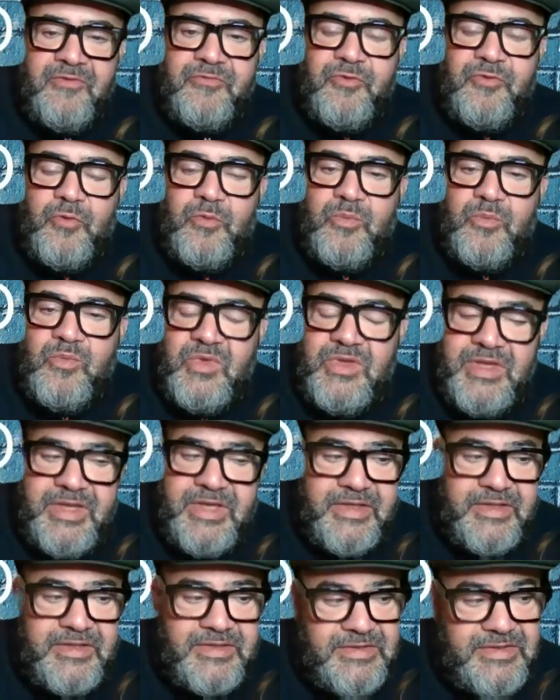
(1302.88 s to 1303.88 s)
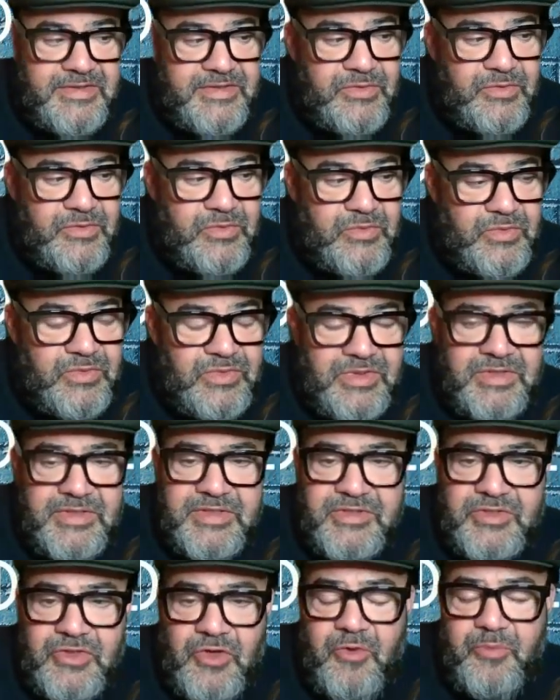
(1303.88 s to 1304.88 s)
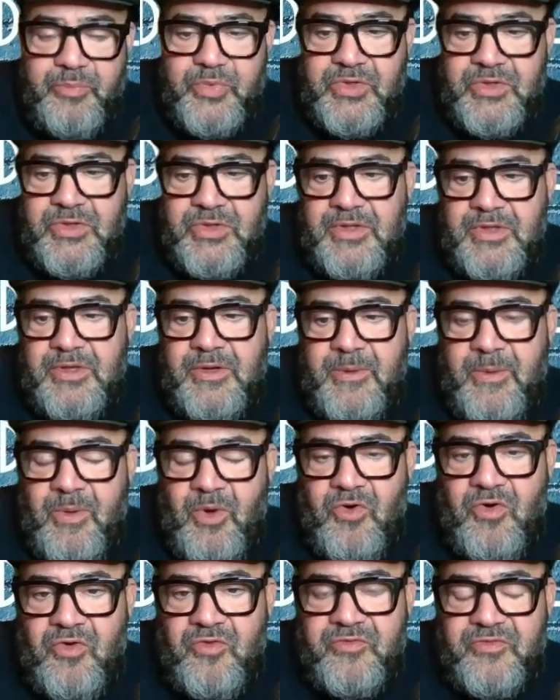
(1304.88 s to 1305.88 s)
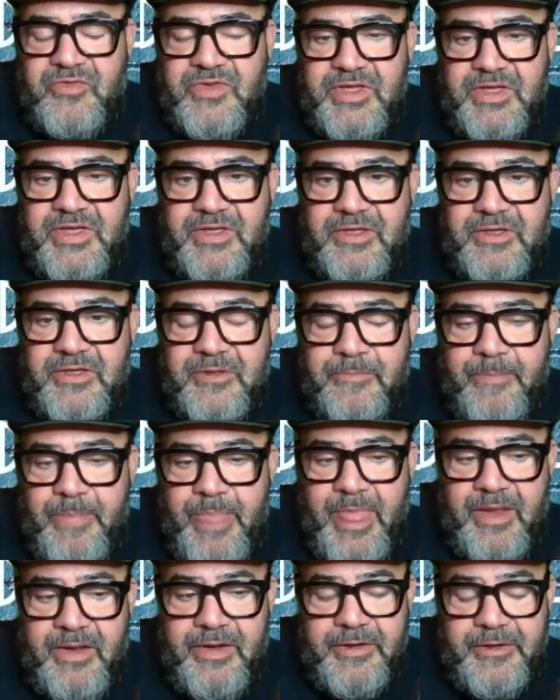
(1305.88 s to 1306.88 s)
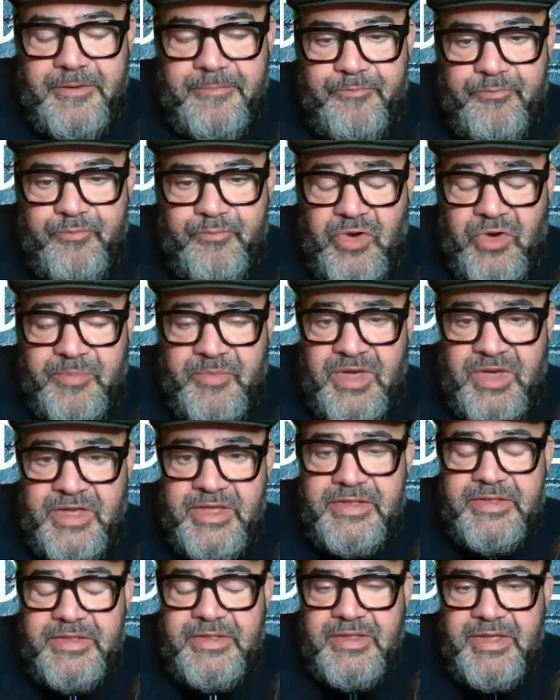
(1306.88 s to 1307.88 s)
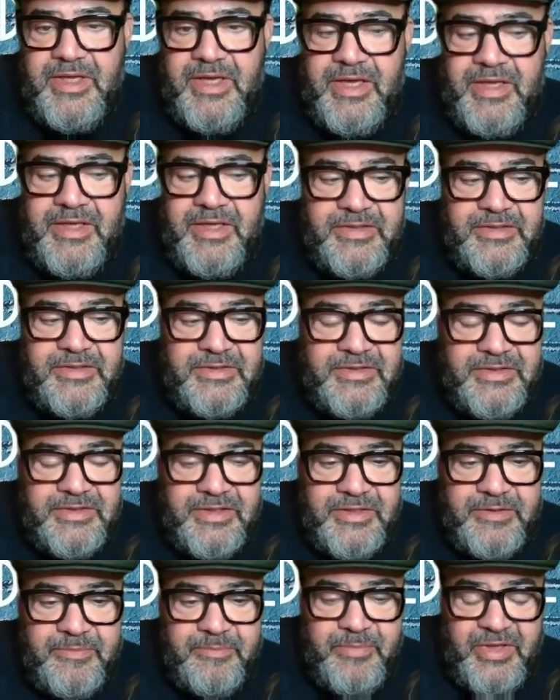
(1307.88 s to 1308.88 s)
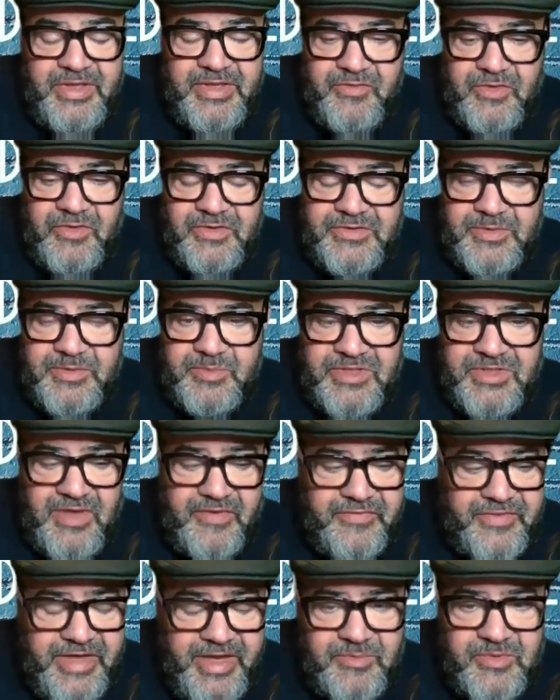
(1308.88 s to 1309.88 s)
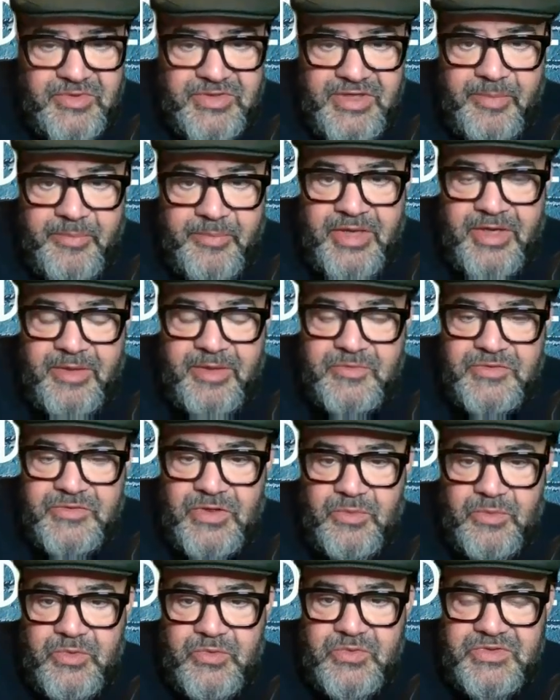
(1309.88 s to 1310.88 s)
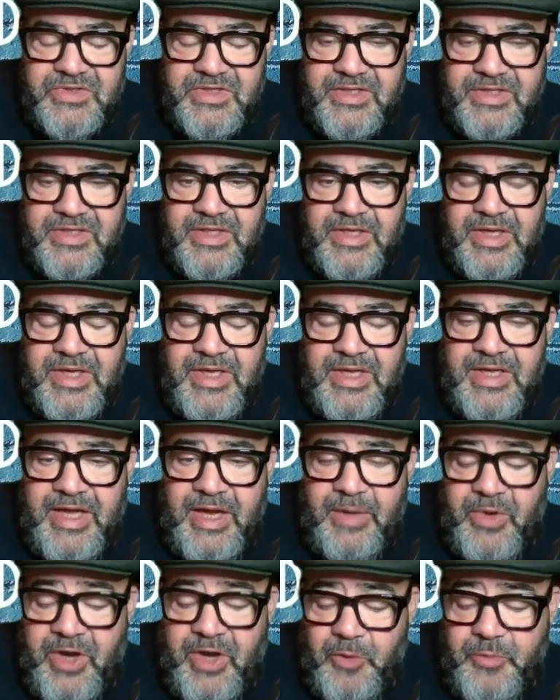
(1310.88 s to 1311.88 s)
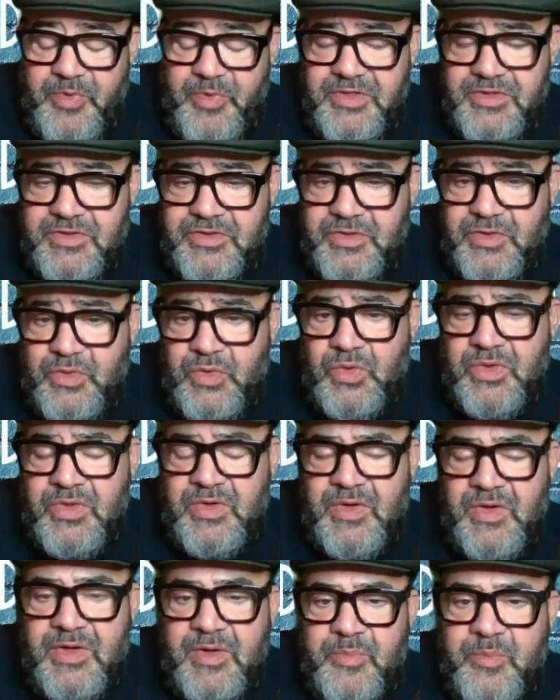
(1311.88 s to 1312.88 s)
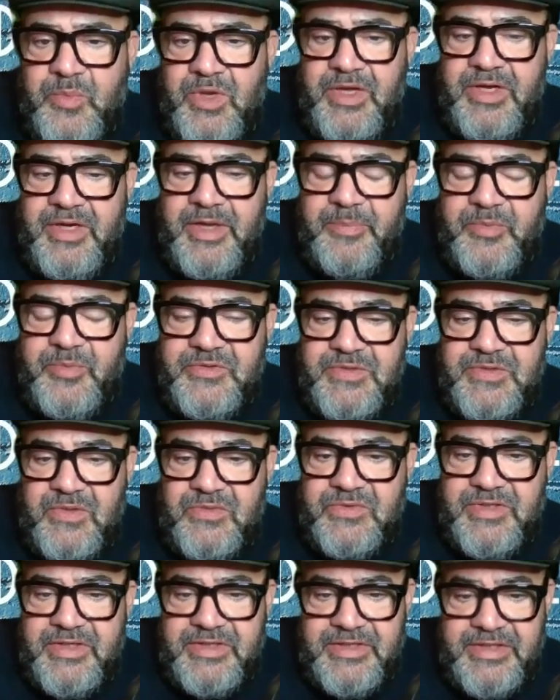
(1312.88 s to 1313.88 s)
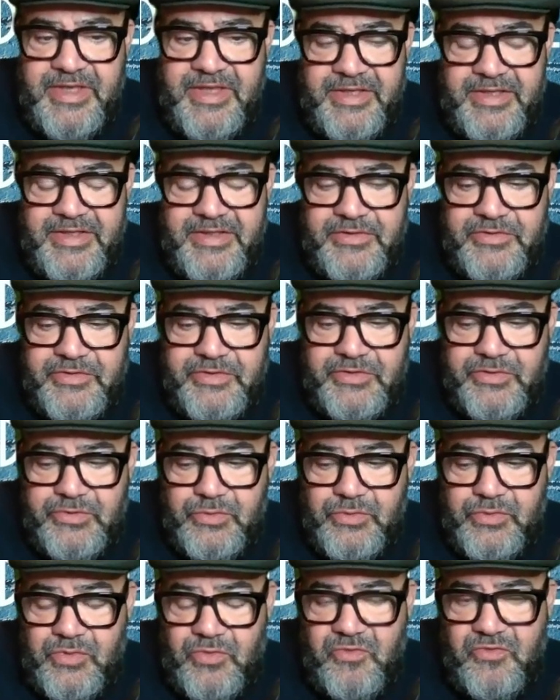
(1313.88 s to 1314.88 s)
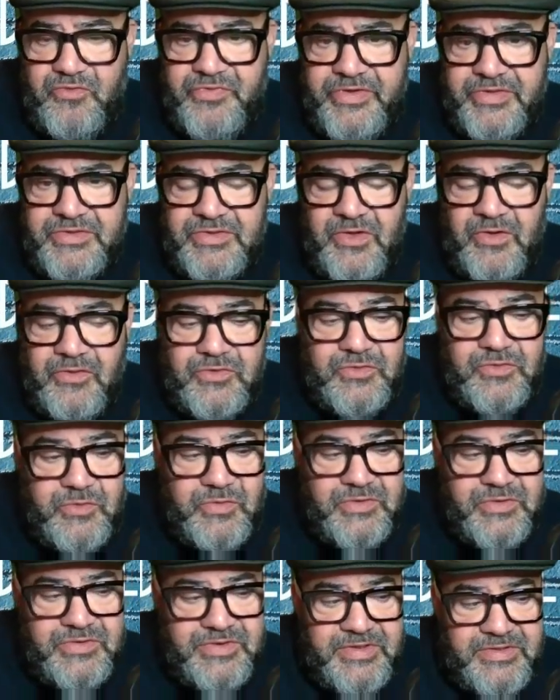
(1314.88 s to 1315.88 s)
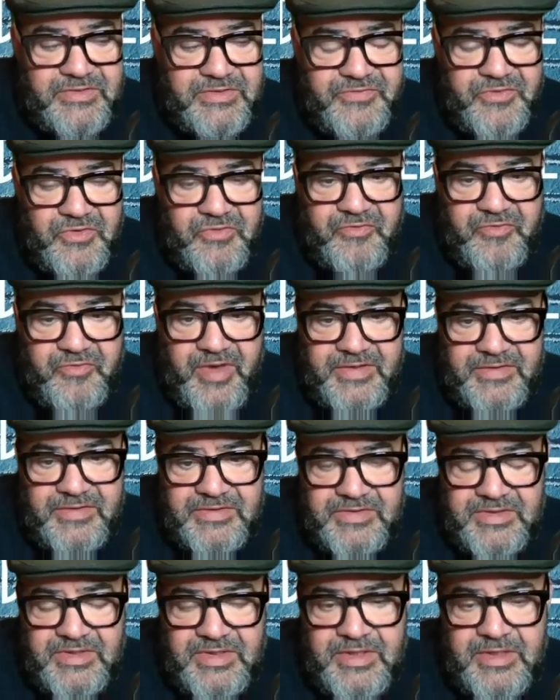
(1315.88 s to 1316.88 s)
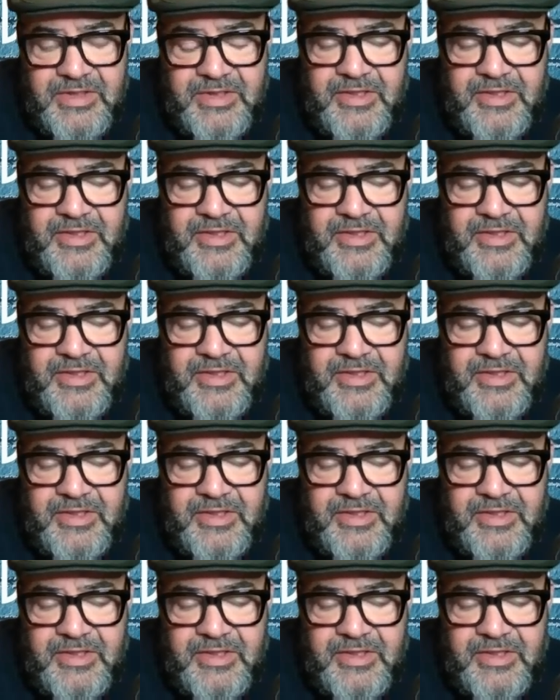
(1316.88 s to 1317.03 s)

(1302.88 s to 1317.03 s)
form. They're still top of the Premier League, and but they've got some tough games coming up, so we'll see. And we're hoping to do an episode dedicated to all things Arsenal, because there's a few fans